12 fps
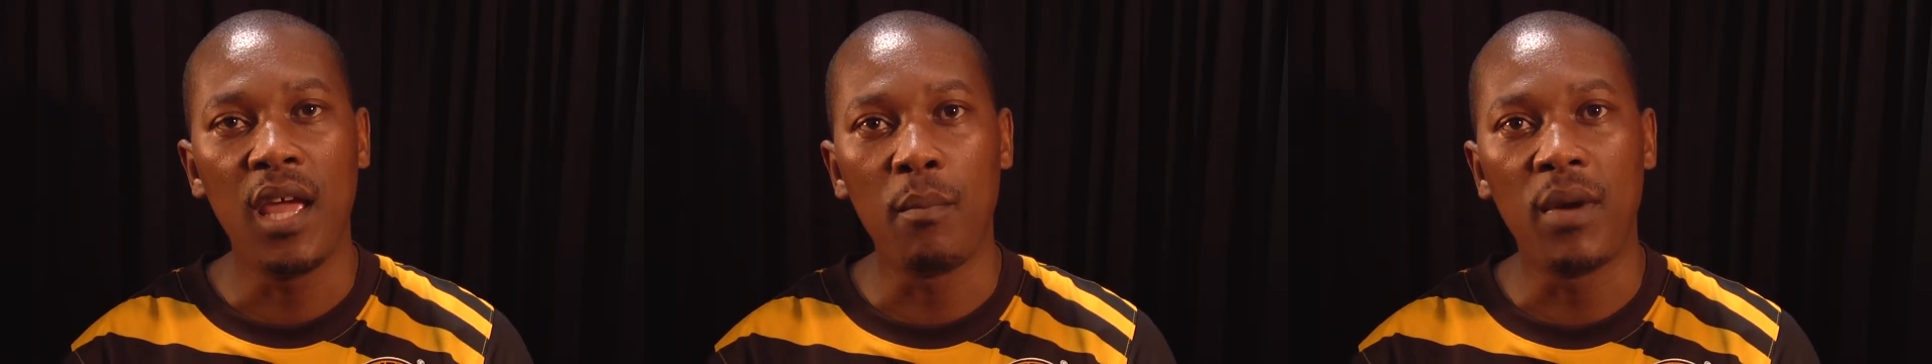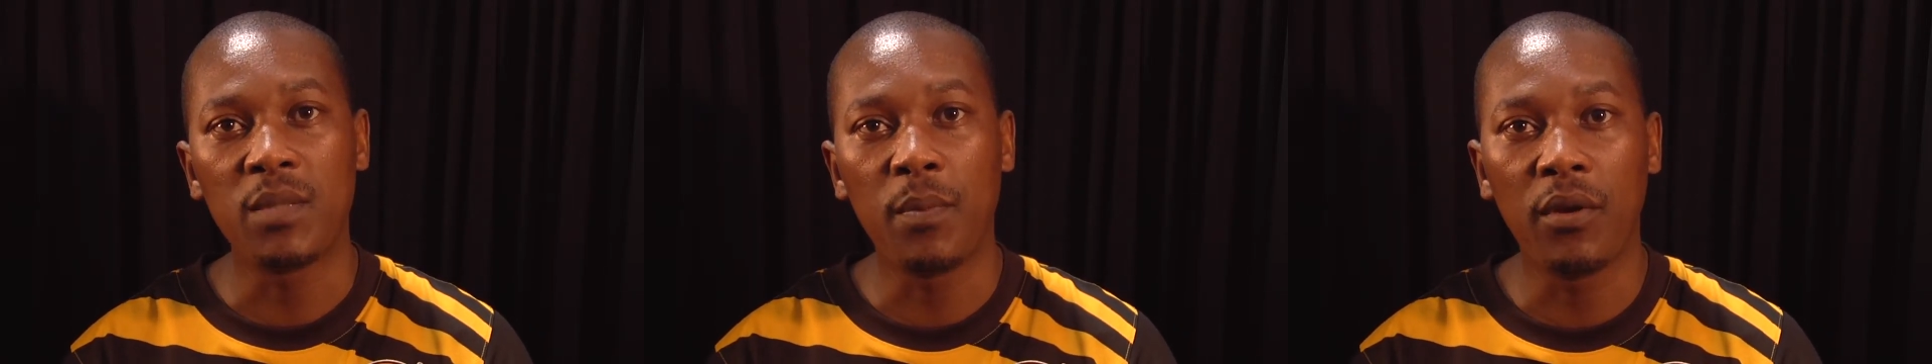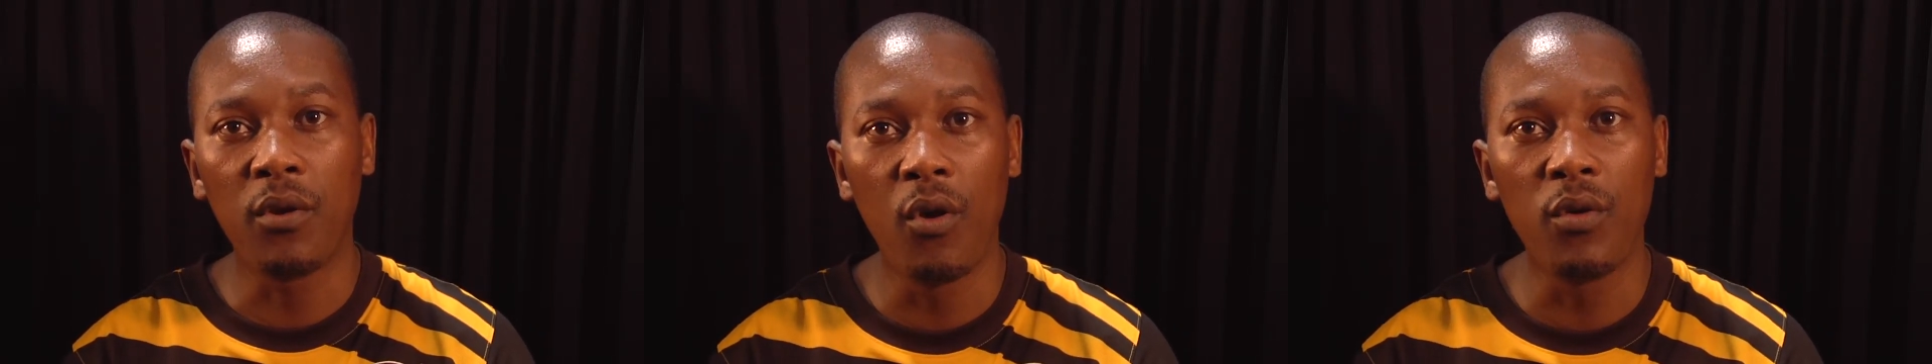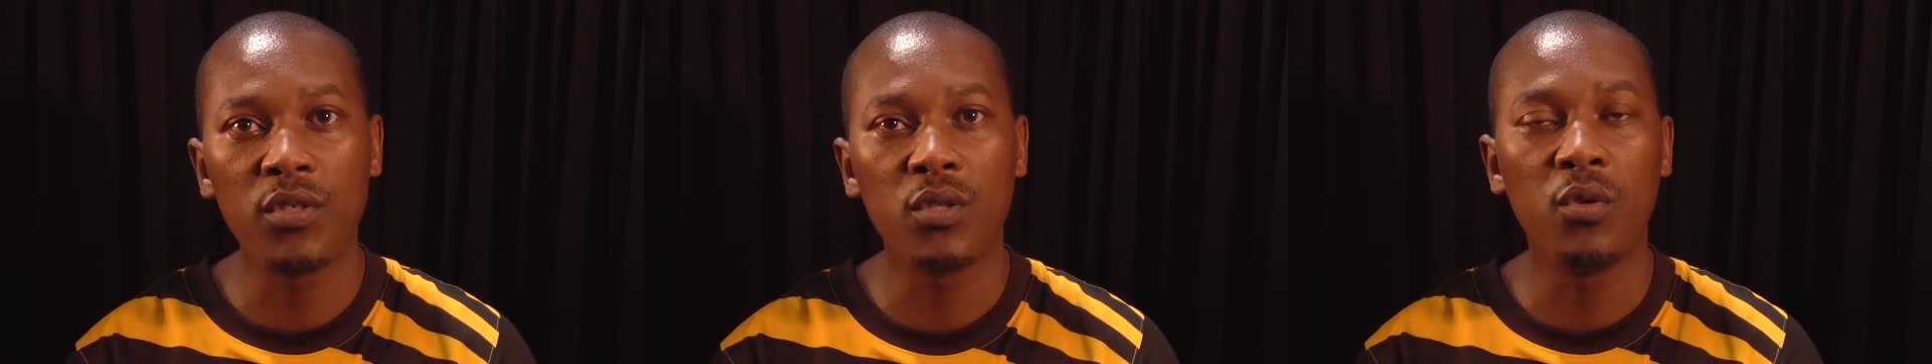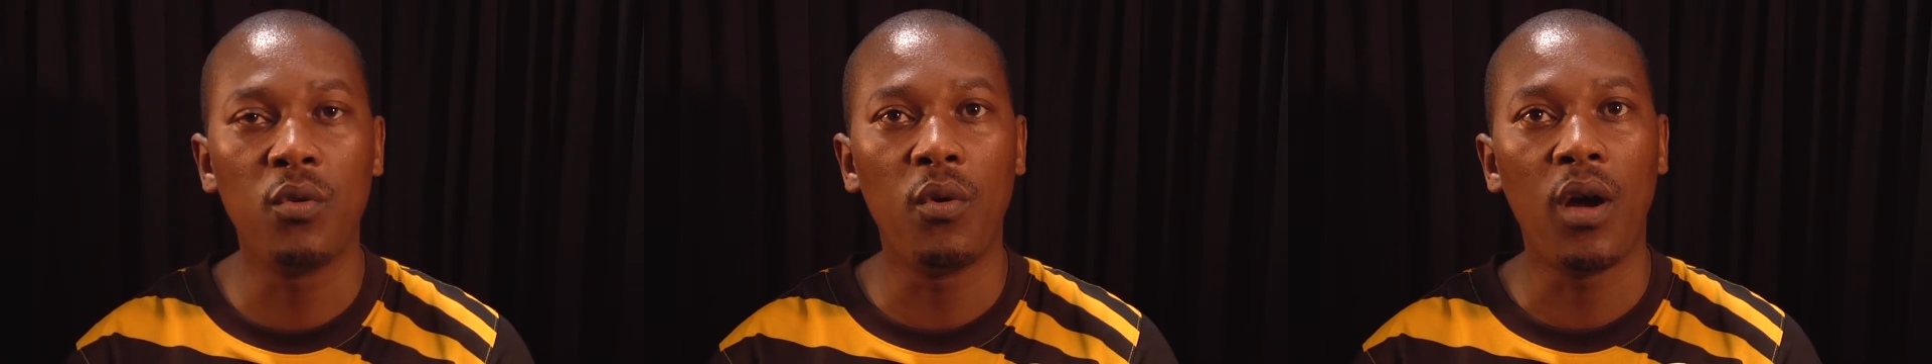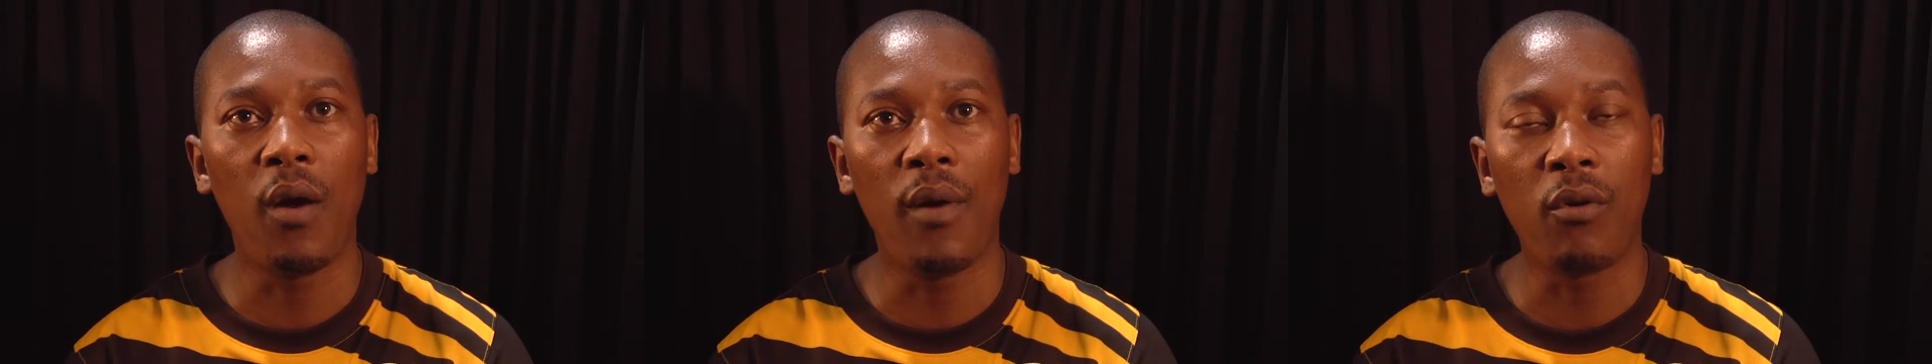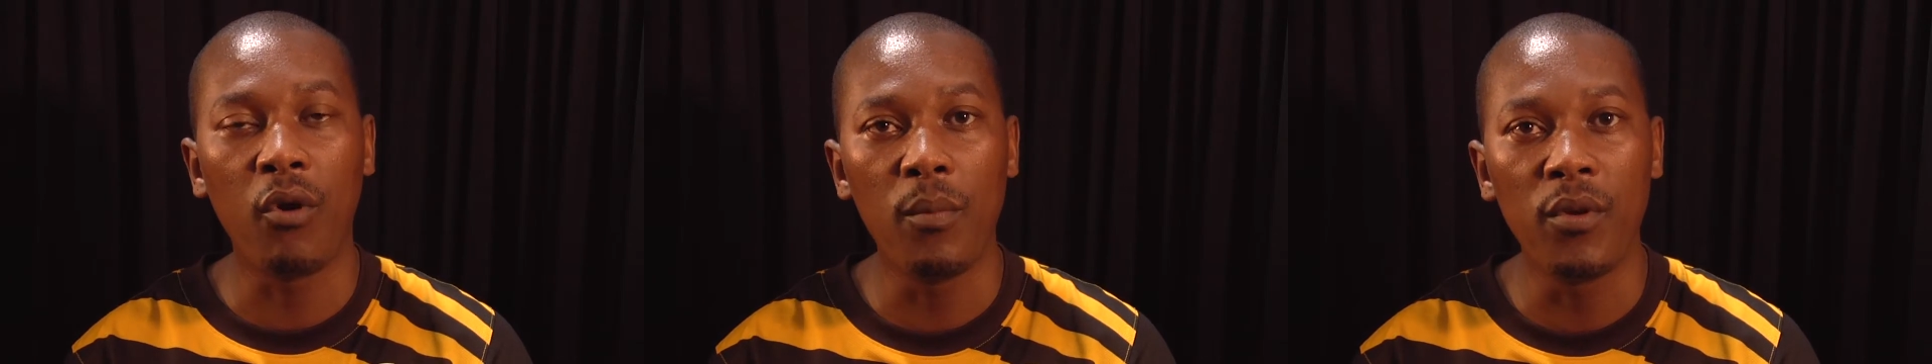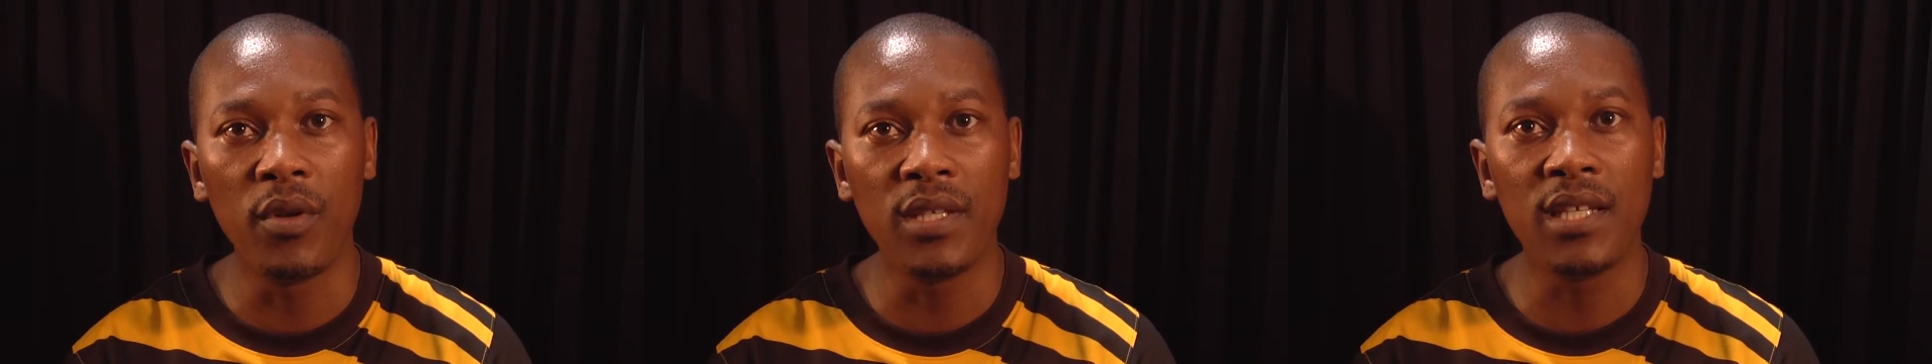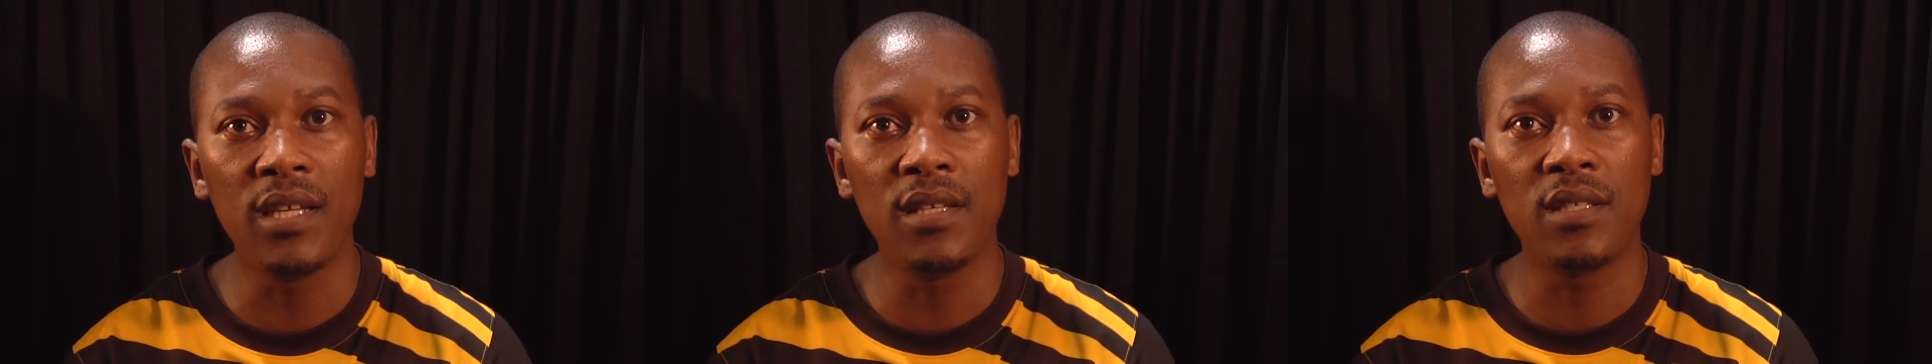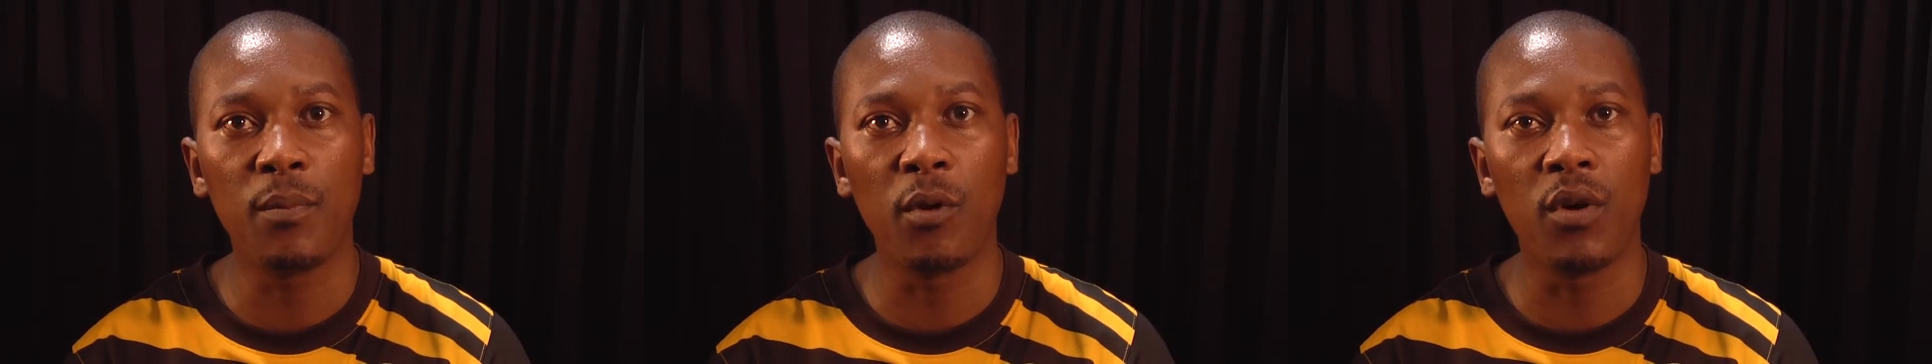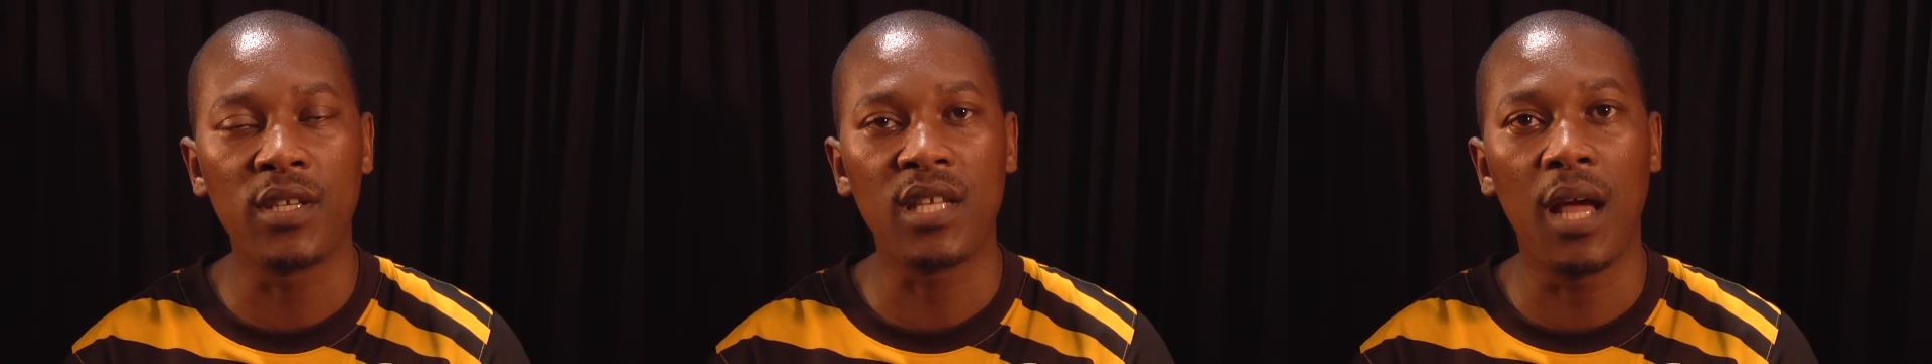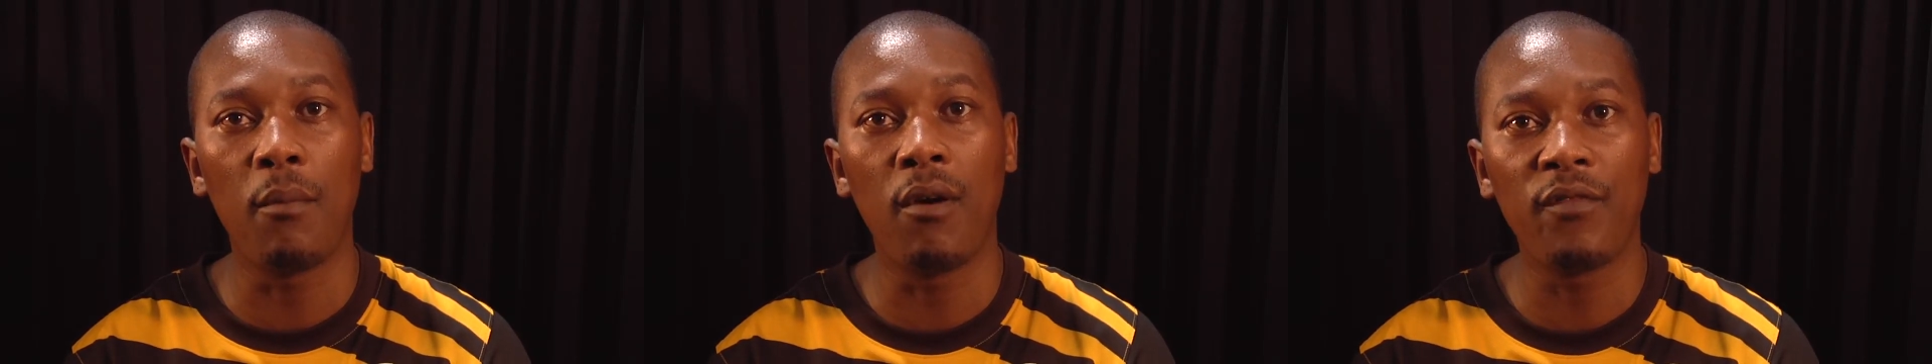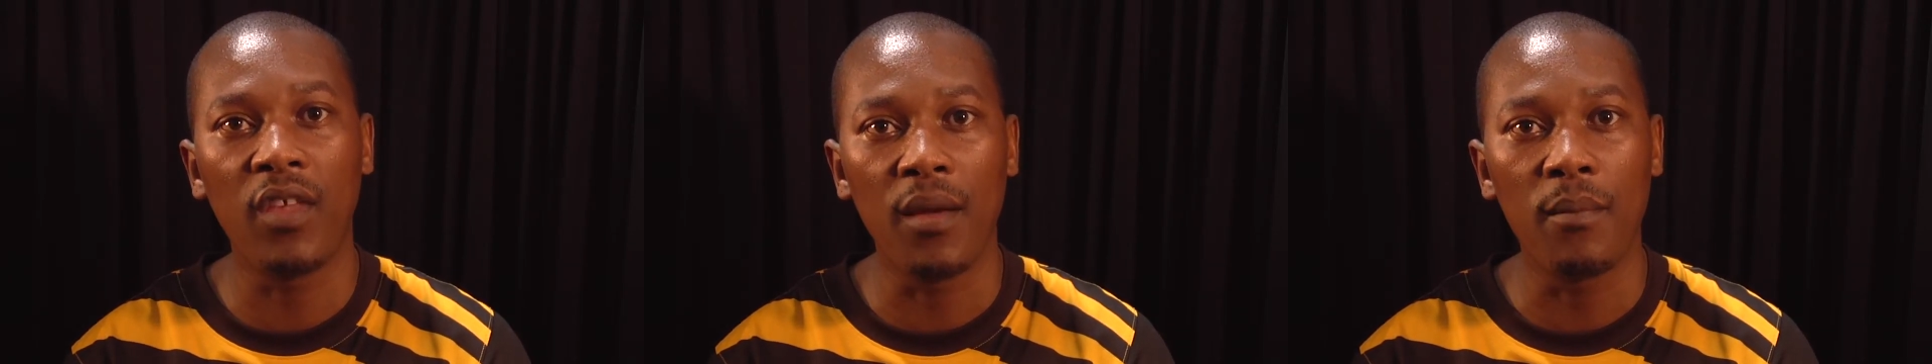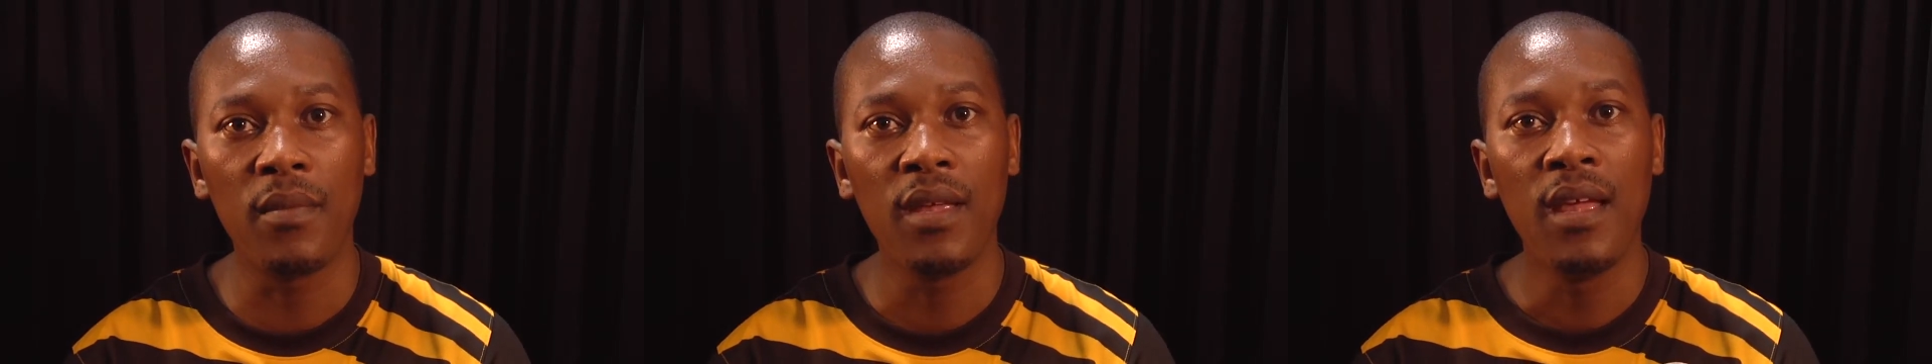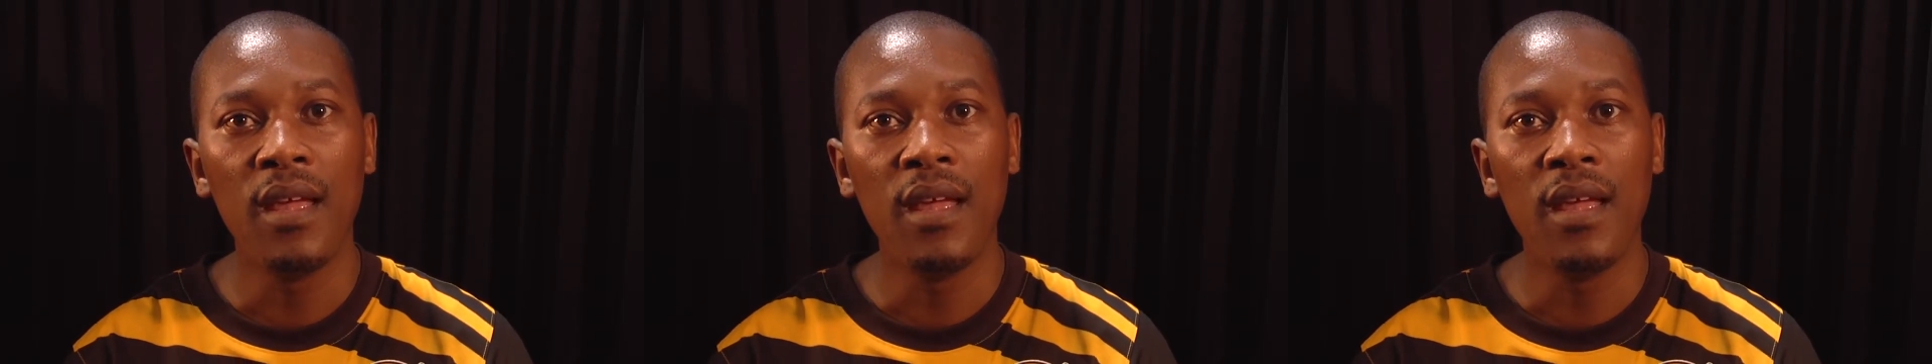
must be close to our communities because some of them,